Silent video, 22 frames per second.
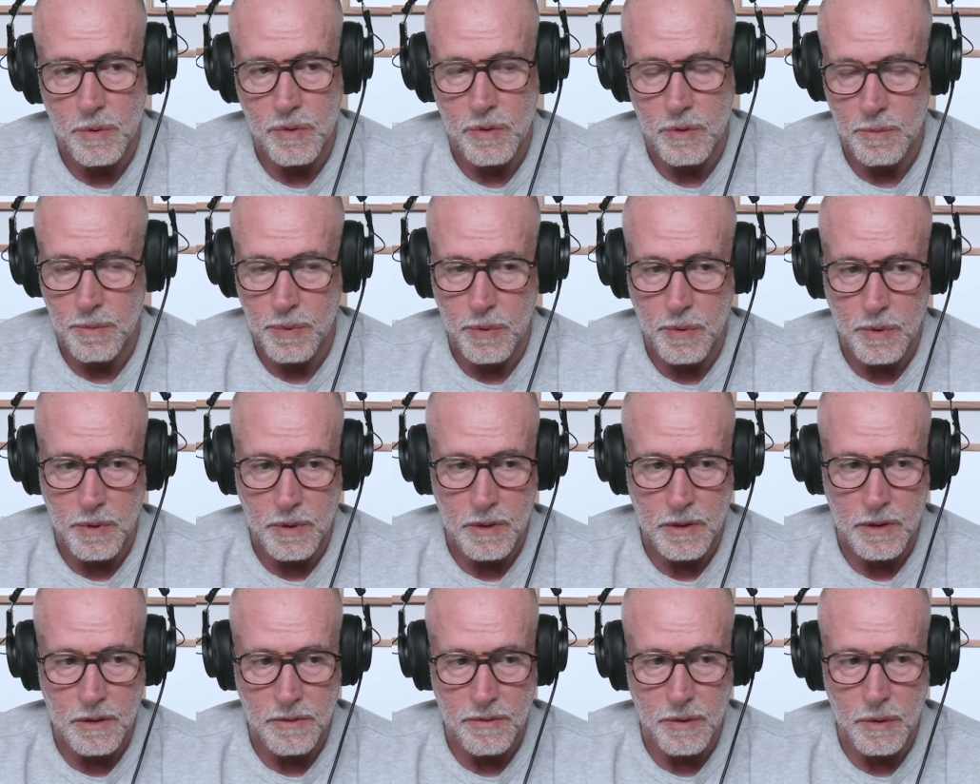support,
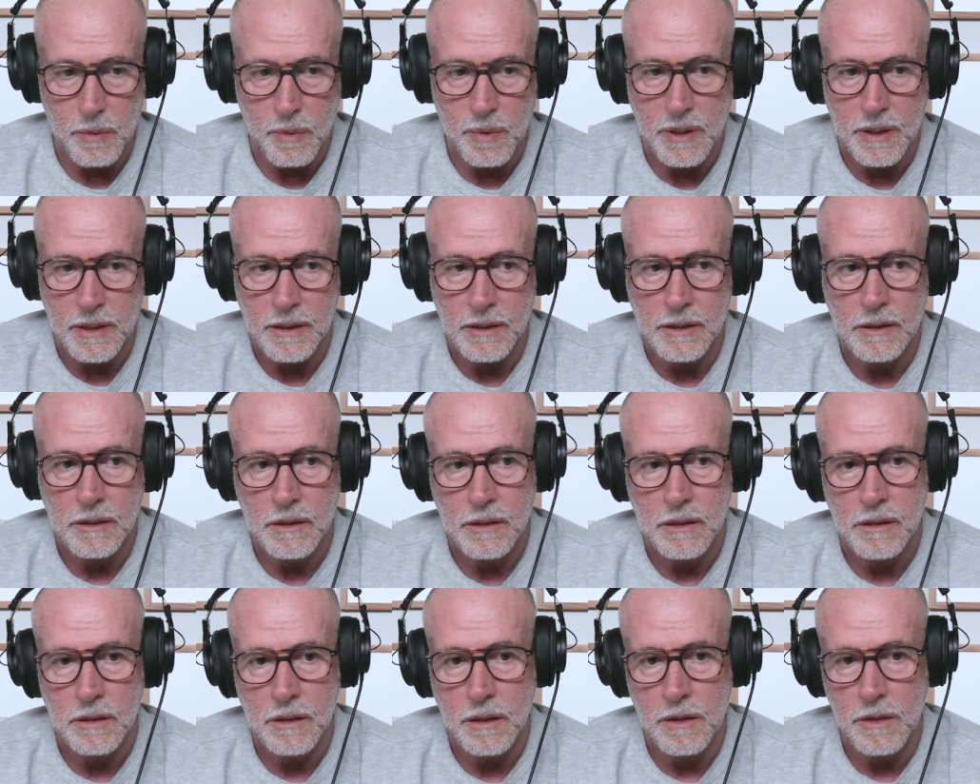if you will,
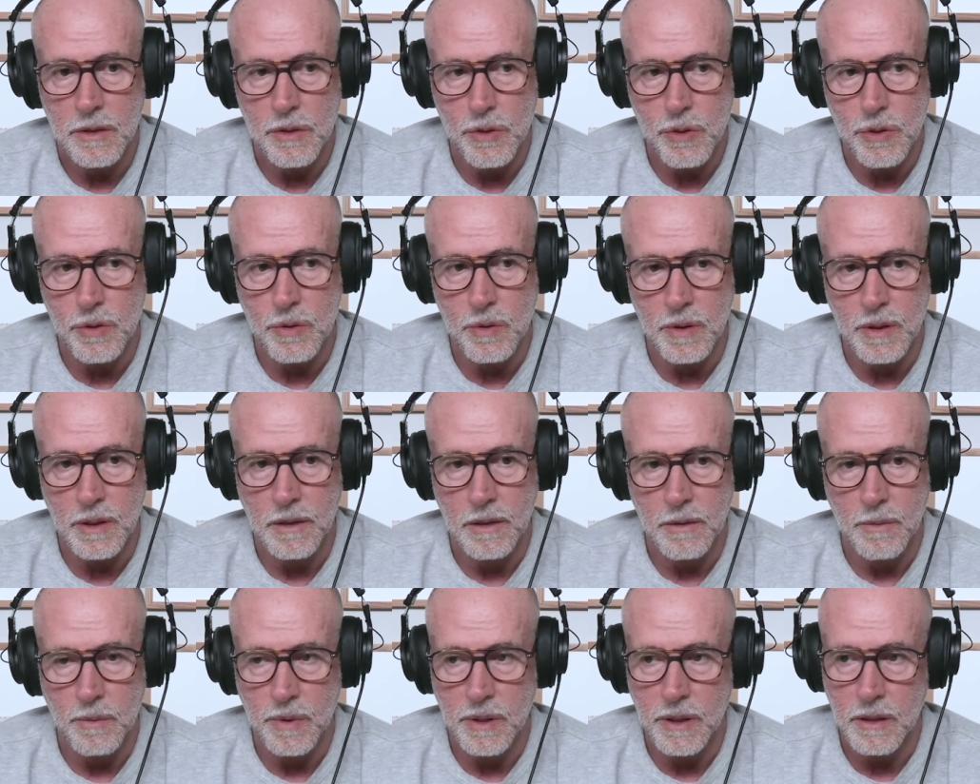ensuring
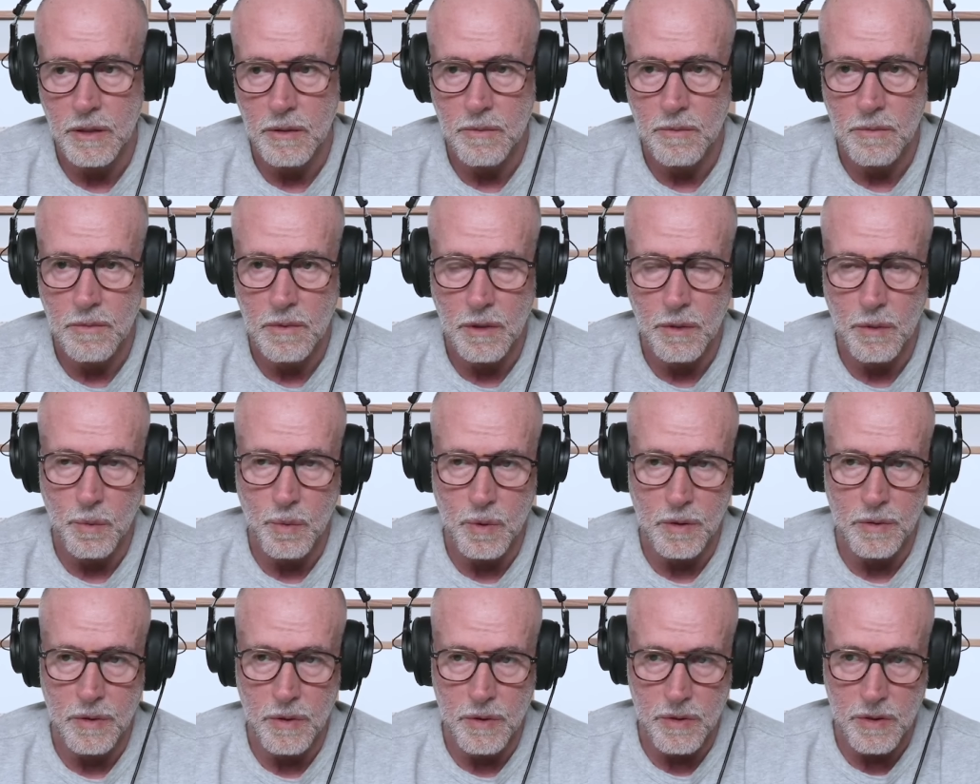that the
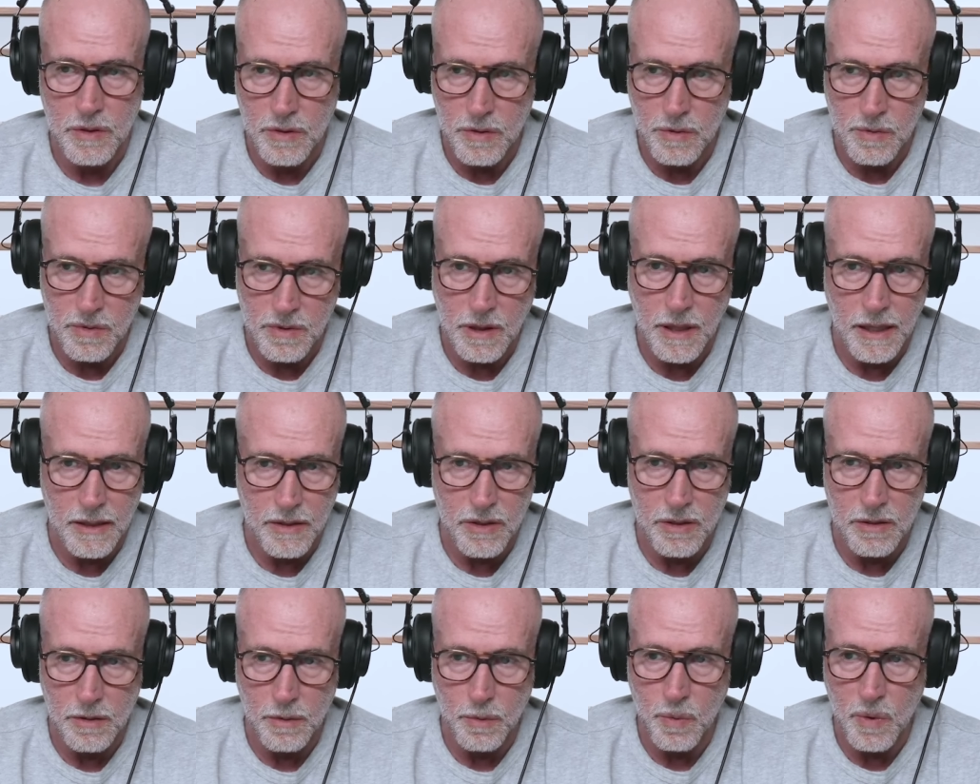world knows this was an
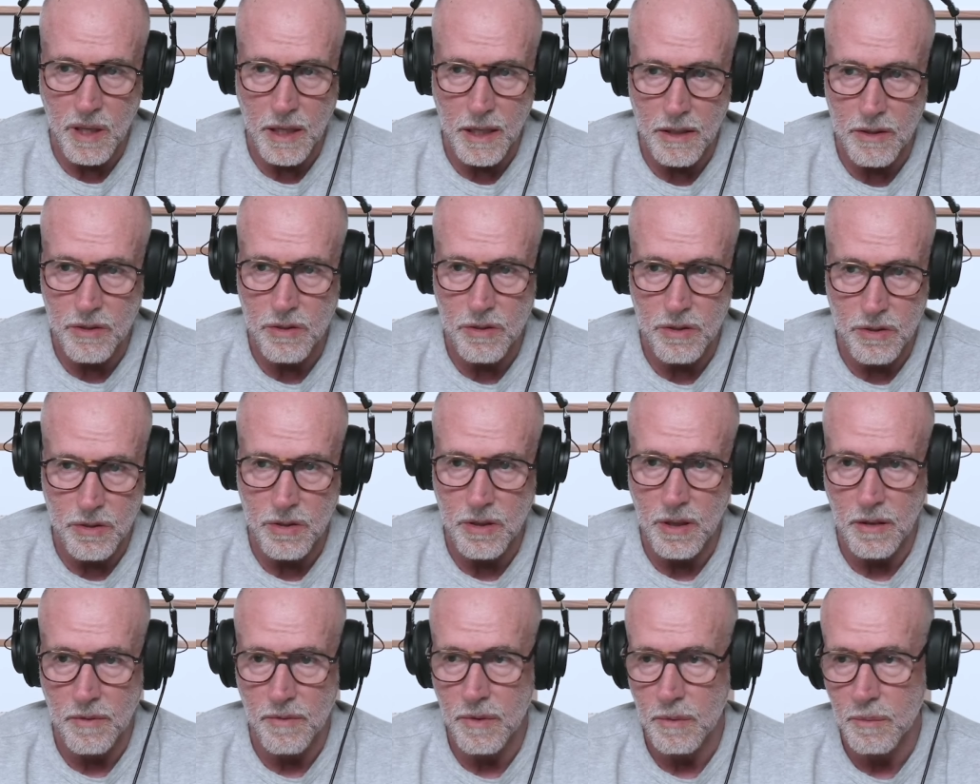action of the West, just
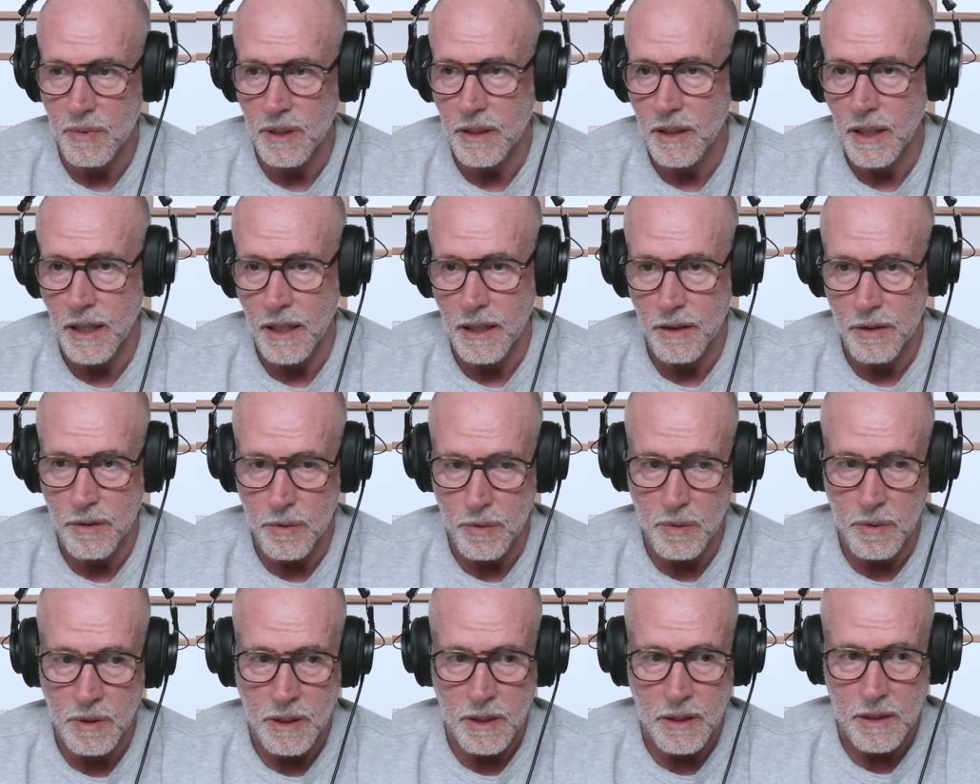not from a guy
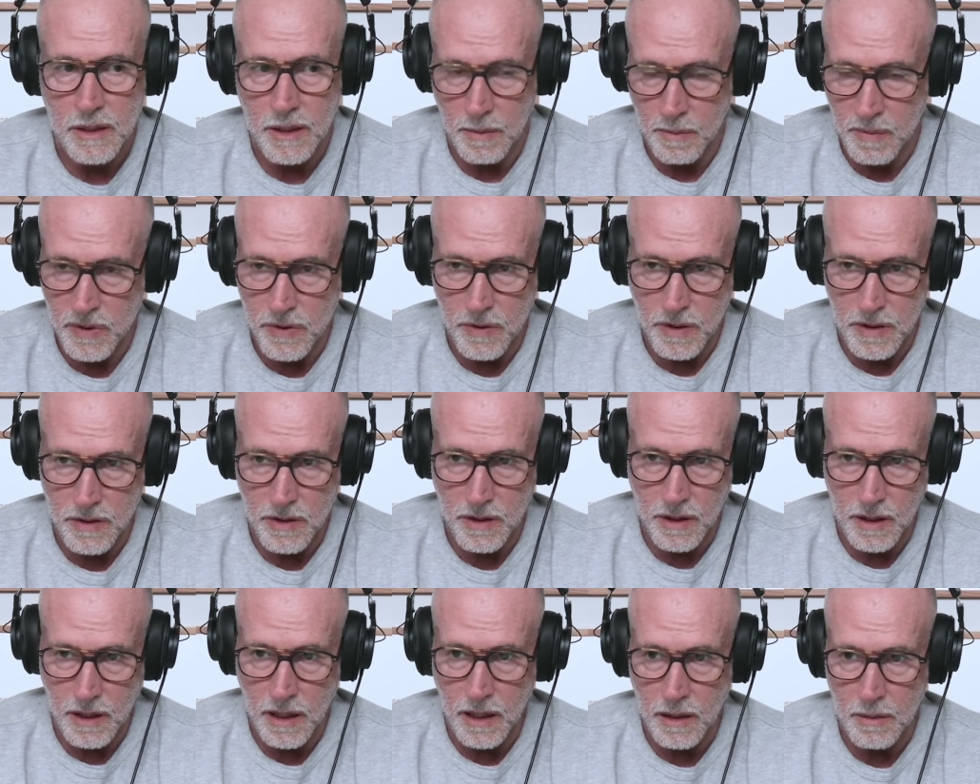who demonstrates
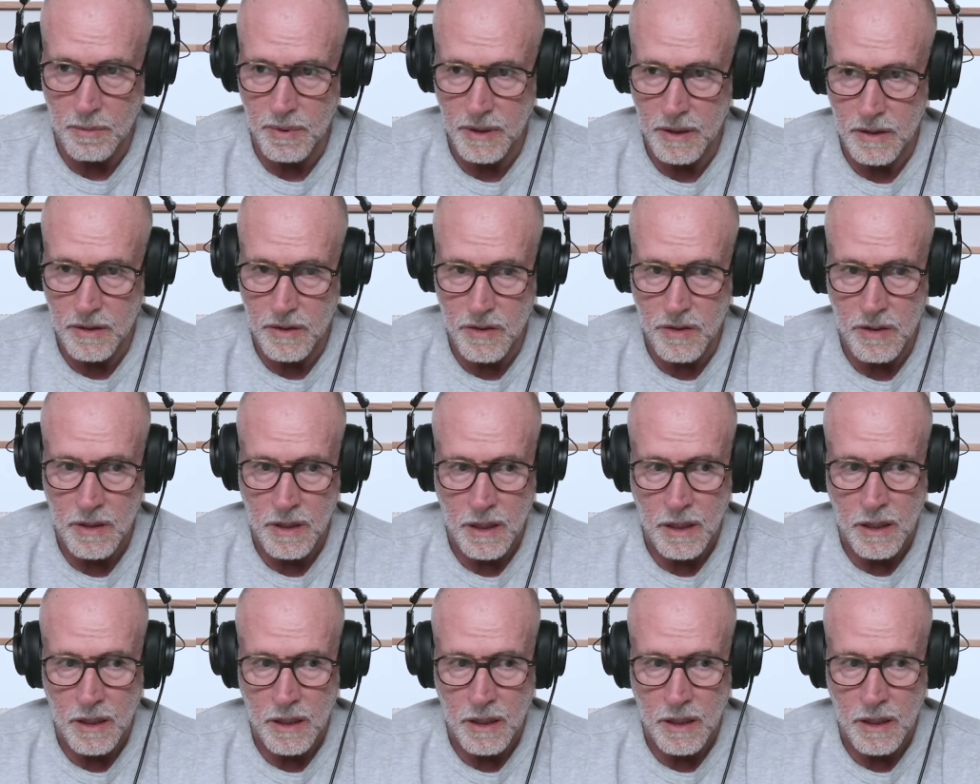incompetence.